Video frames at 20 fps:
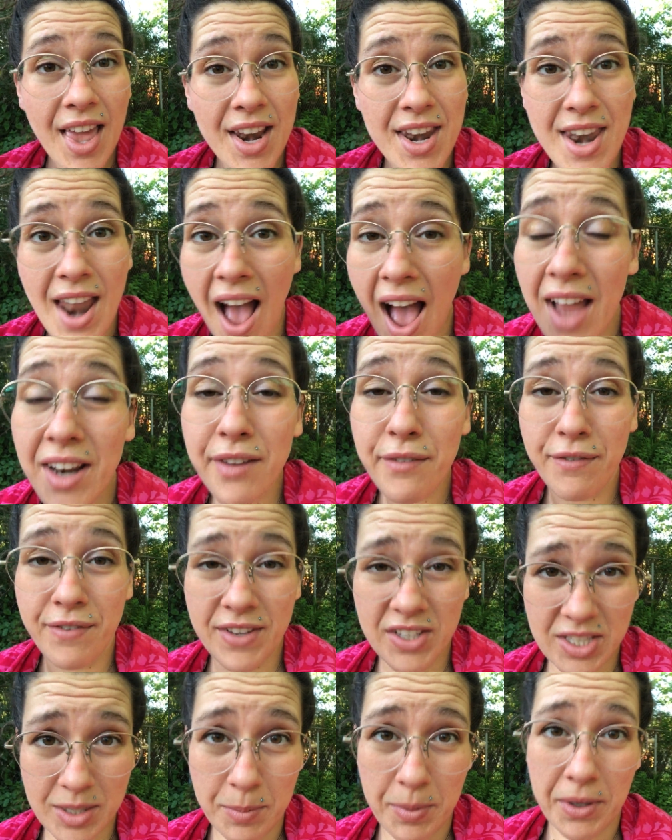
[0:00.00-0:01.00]
not
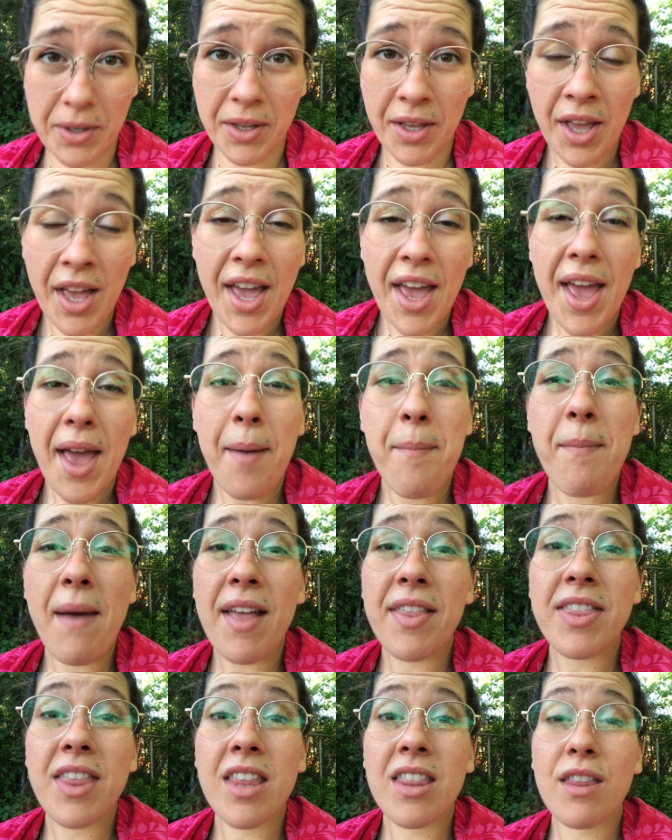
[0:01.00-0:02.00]
visible, it
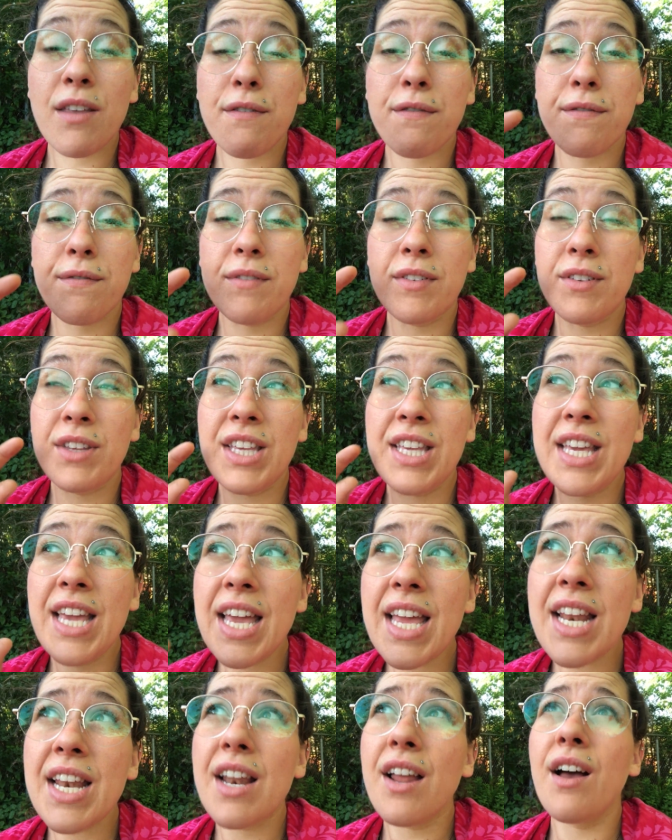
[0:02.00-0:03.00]
meant that the
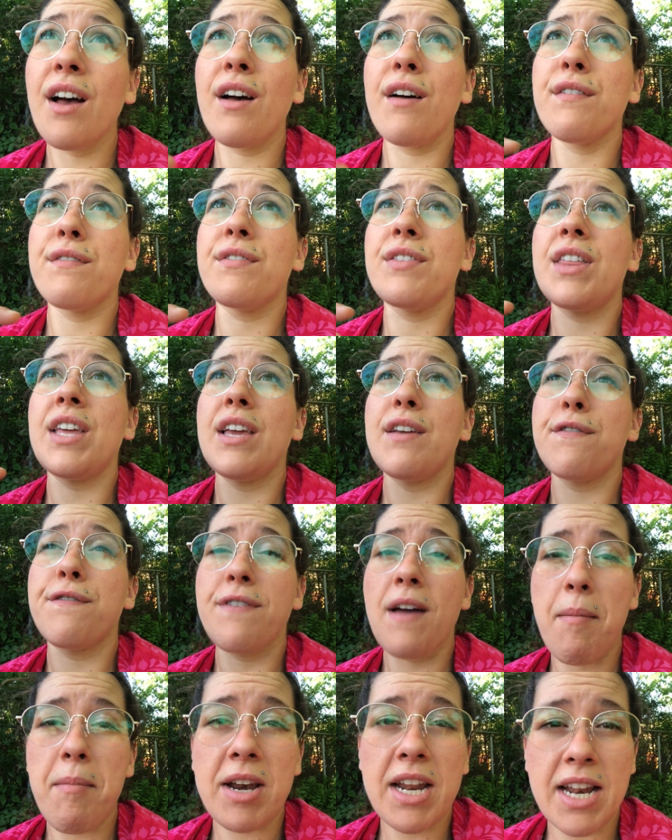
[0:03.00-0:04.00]
yin of the
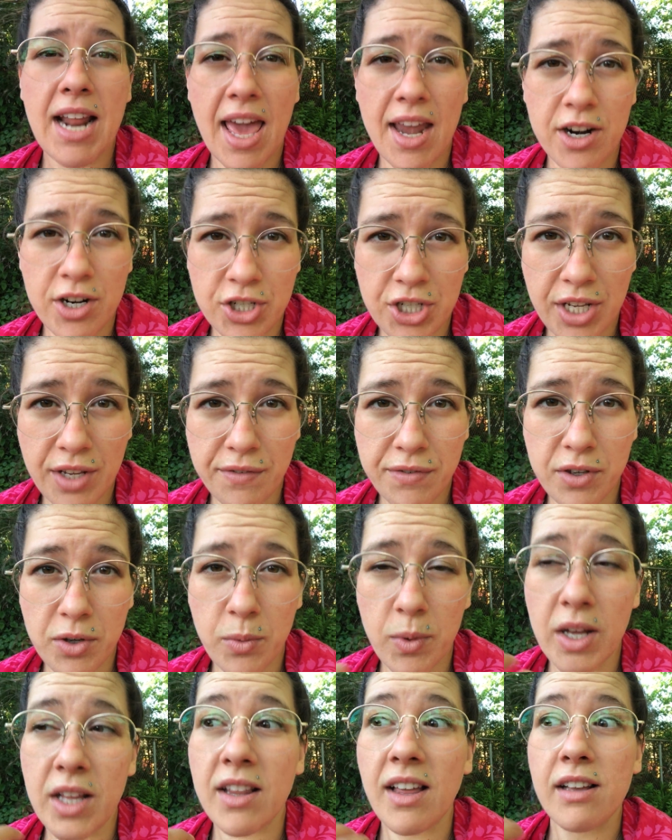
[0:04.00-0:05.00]
feminine energy, if
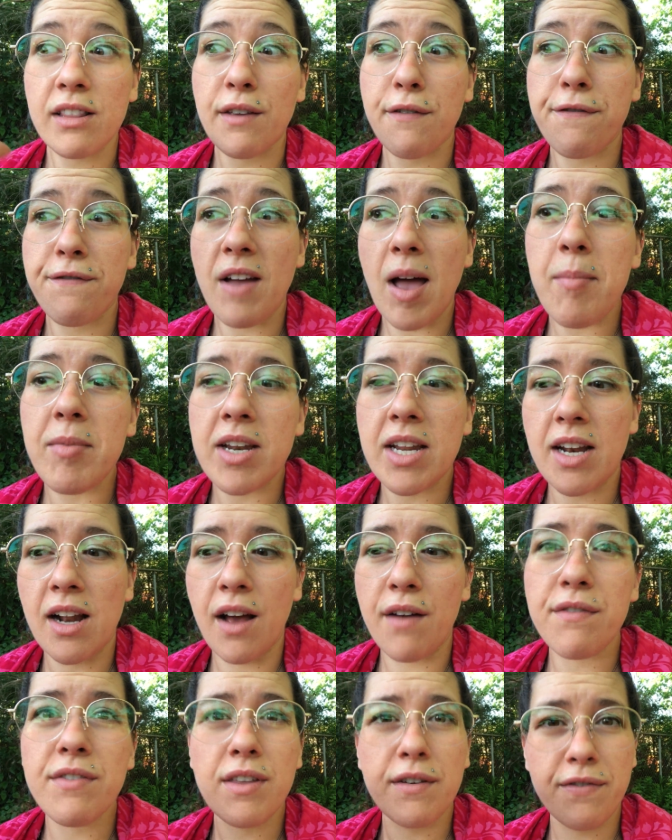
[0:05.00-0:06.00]
you will, like the feminine
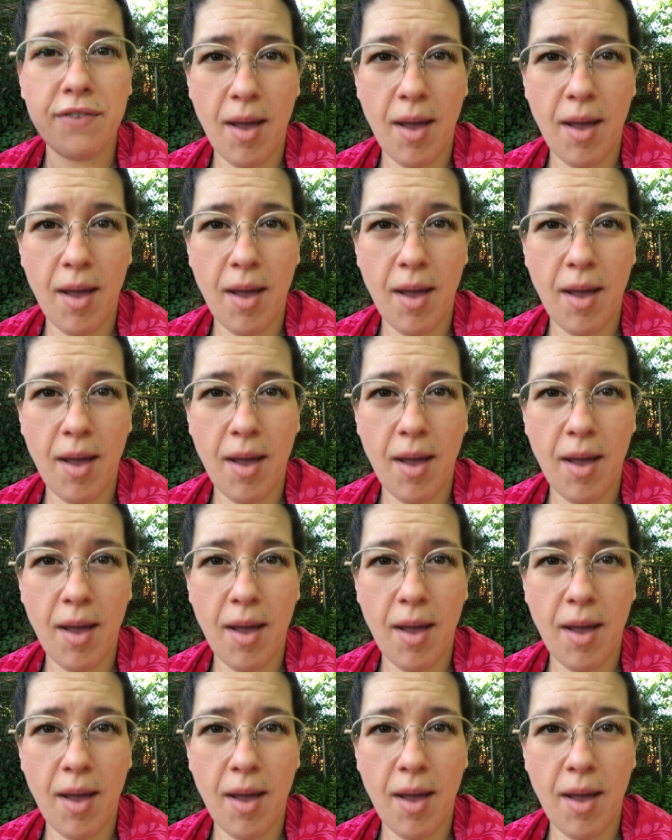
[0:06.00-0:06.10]
of the